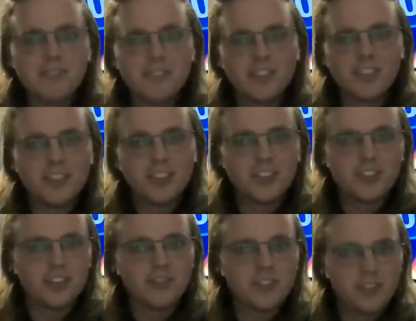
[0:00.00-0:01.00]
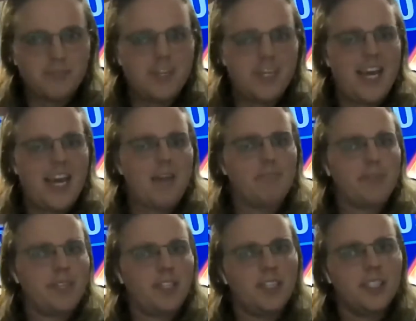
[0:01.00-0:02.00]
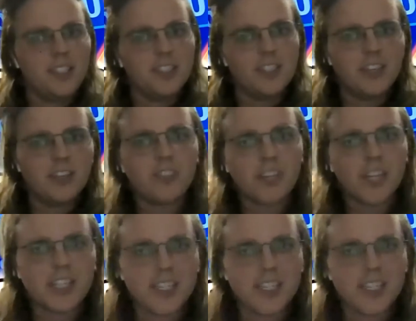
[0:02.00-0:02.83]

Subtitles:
everyone deserves to be happy, you know,